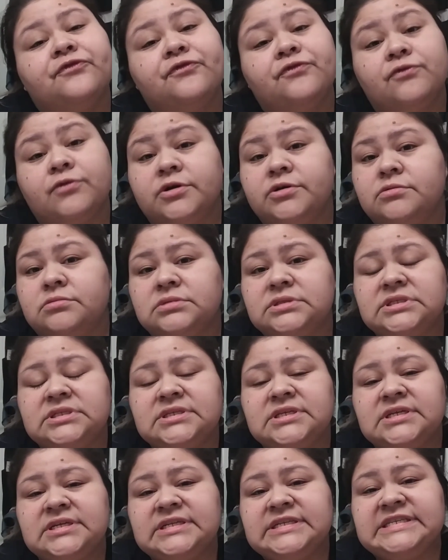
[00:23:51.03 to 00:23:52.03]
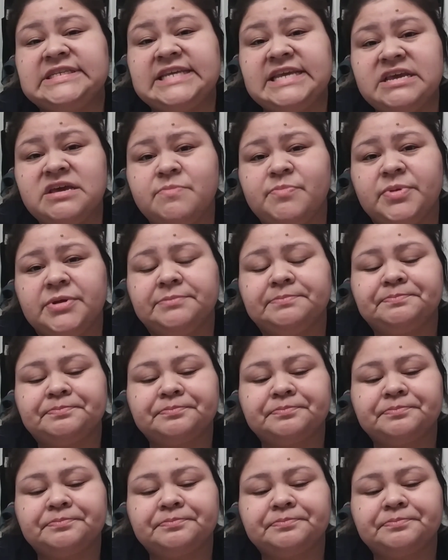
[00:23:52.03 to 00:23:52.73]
fruit dip